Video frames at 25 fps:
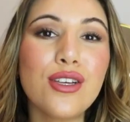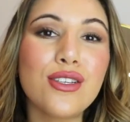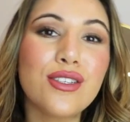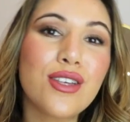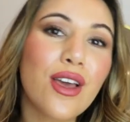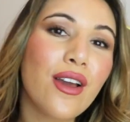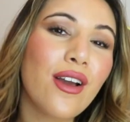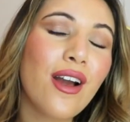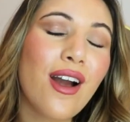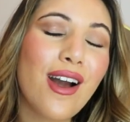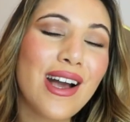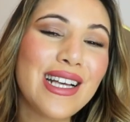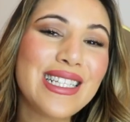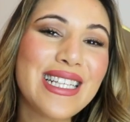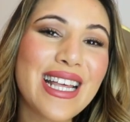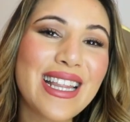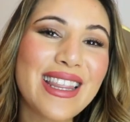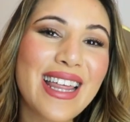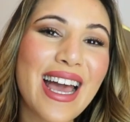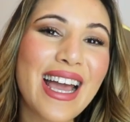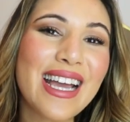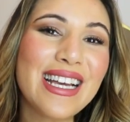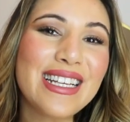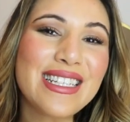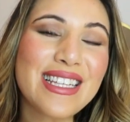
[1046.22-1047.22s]
So guys,
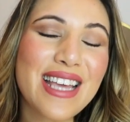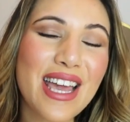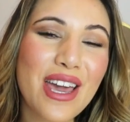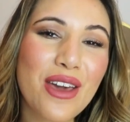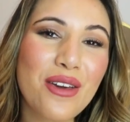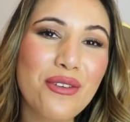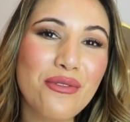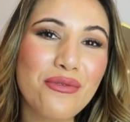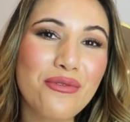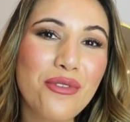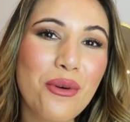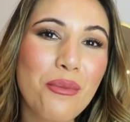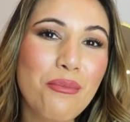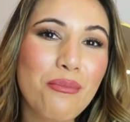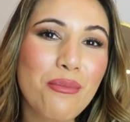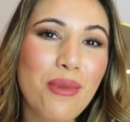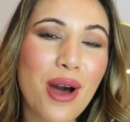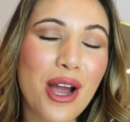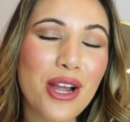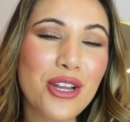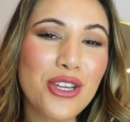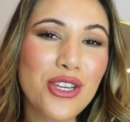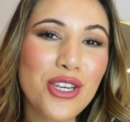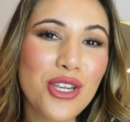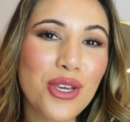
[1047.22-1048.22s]
that is it from
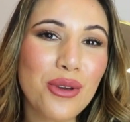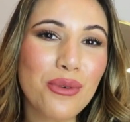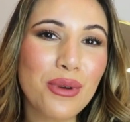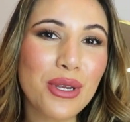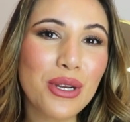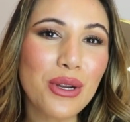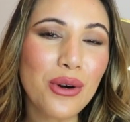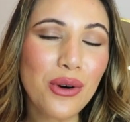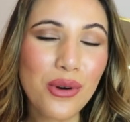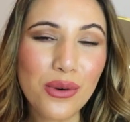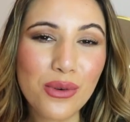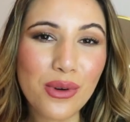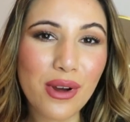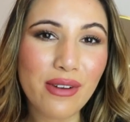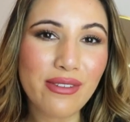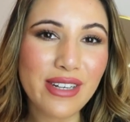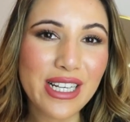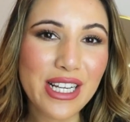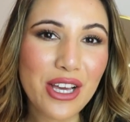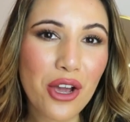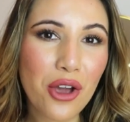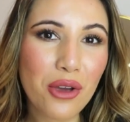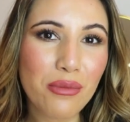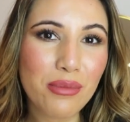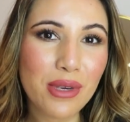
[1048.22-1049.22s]
my new in haul. I
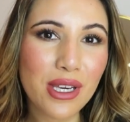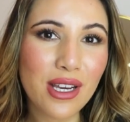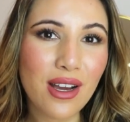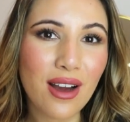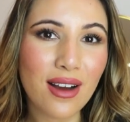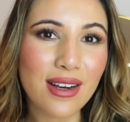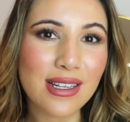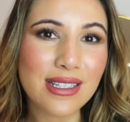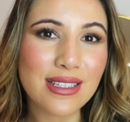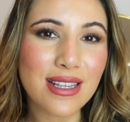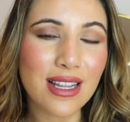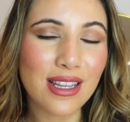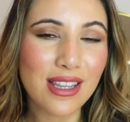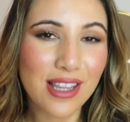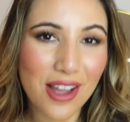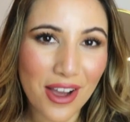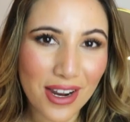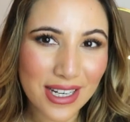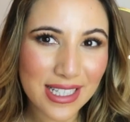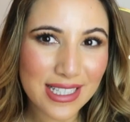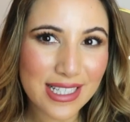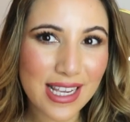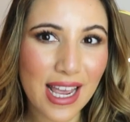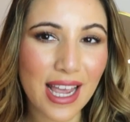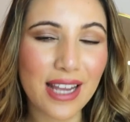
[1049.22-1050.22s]
really hope you guys
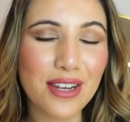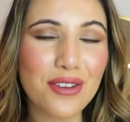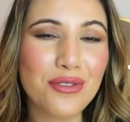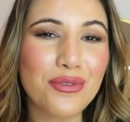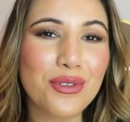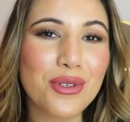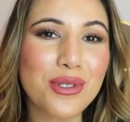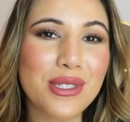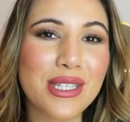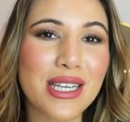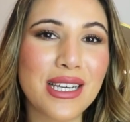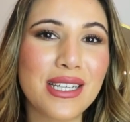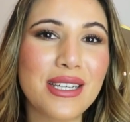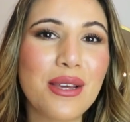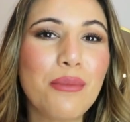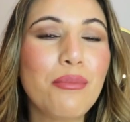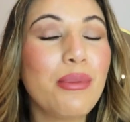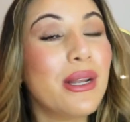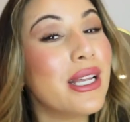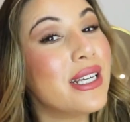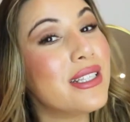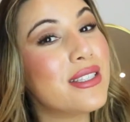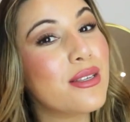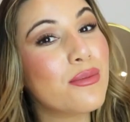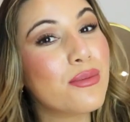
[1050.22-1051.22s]
liked it, and if you did,
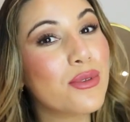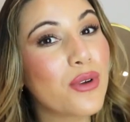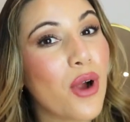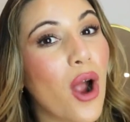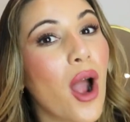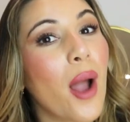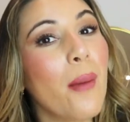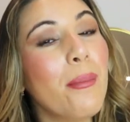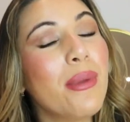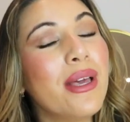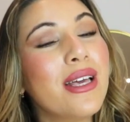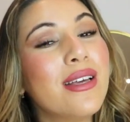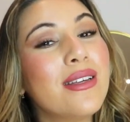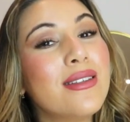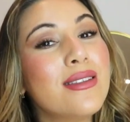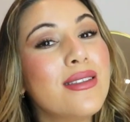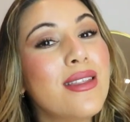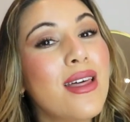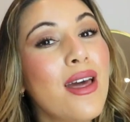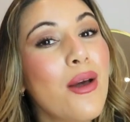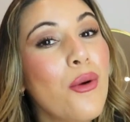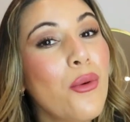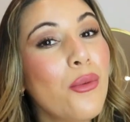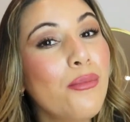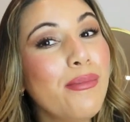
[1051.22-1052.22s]
please subscribe, because
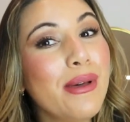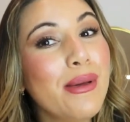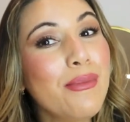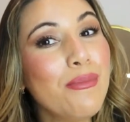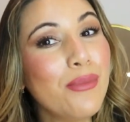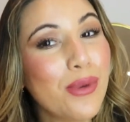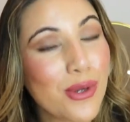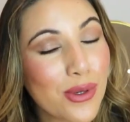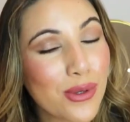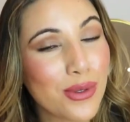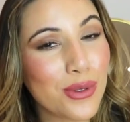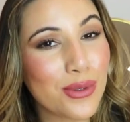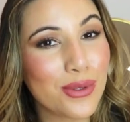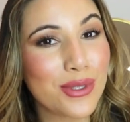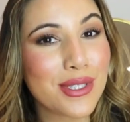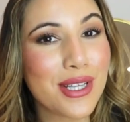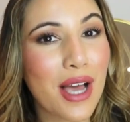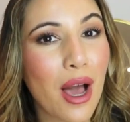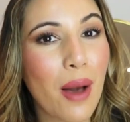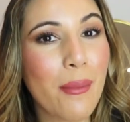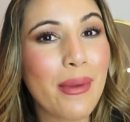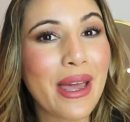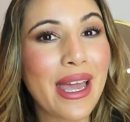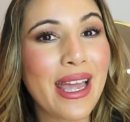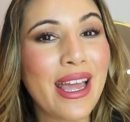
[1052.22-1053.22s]
there will be more hauls
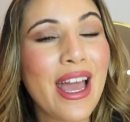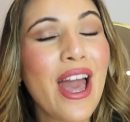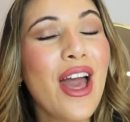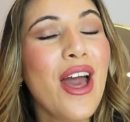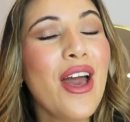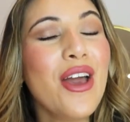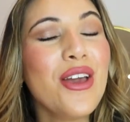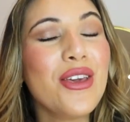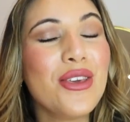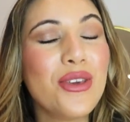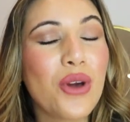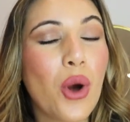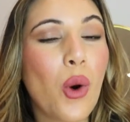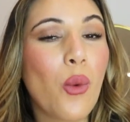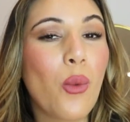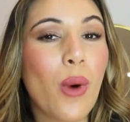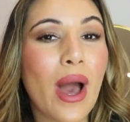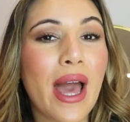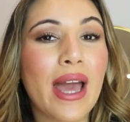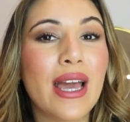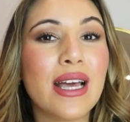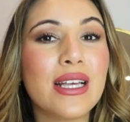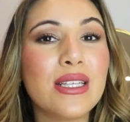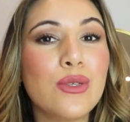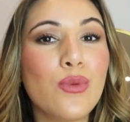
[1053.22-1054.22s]
coming your
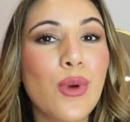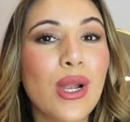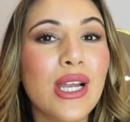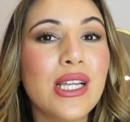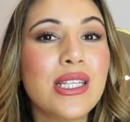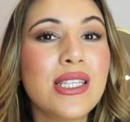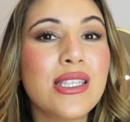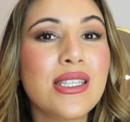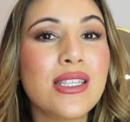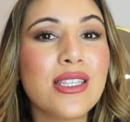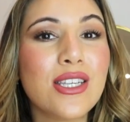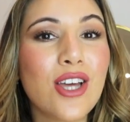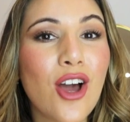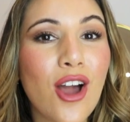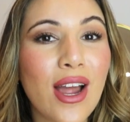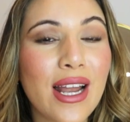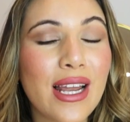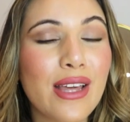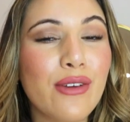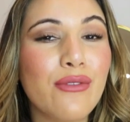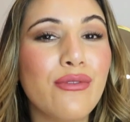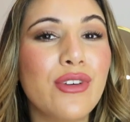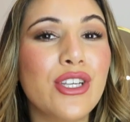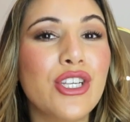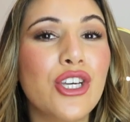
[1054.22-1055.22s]
way, as well as
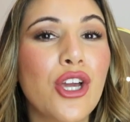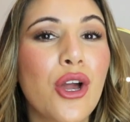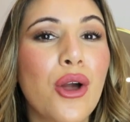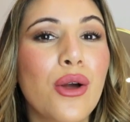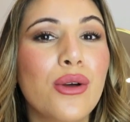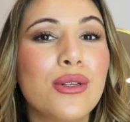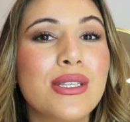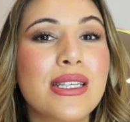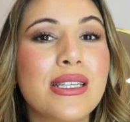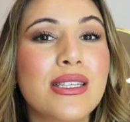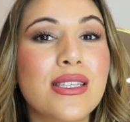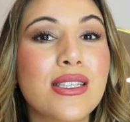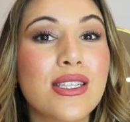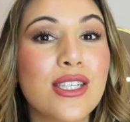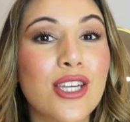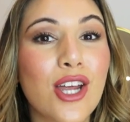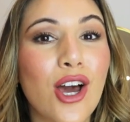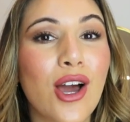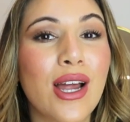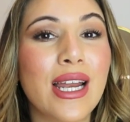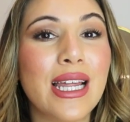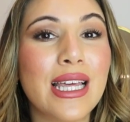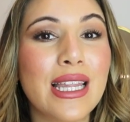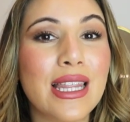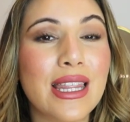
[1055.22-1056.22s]
styling videos and
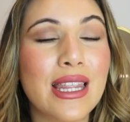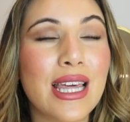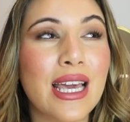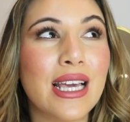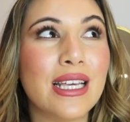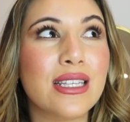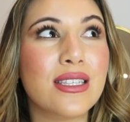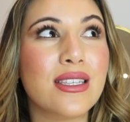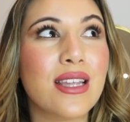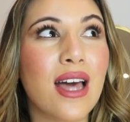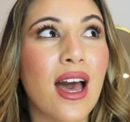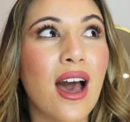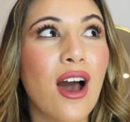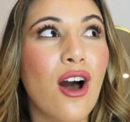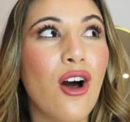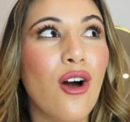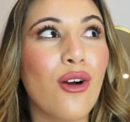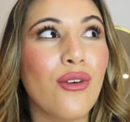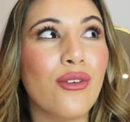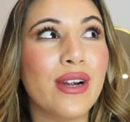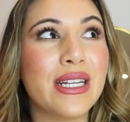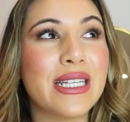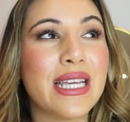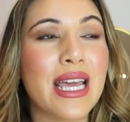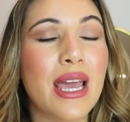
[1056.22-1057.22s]
styling things that
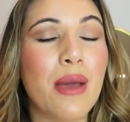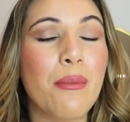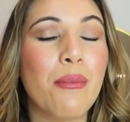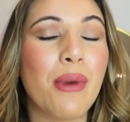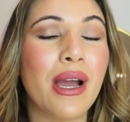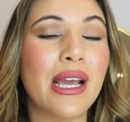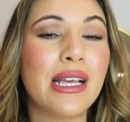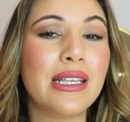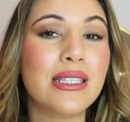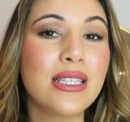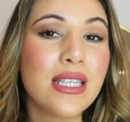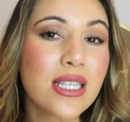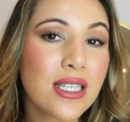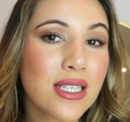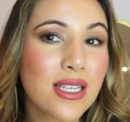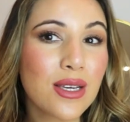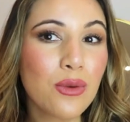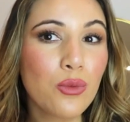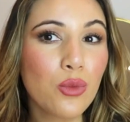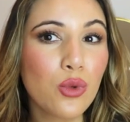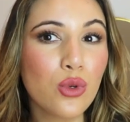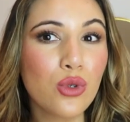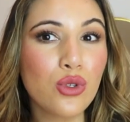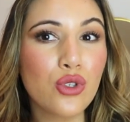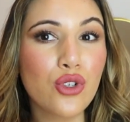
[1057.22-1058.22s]
are already in my
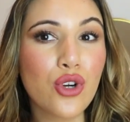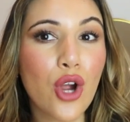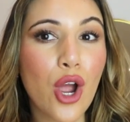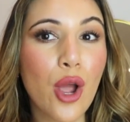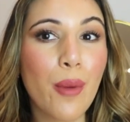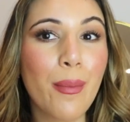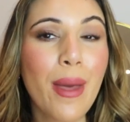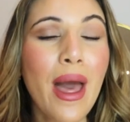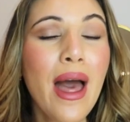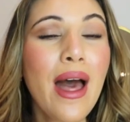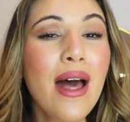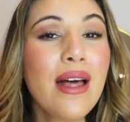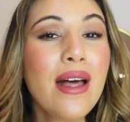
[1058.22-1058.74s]
existing wardrobe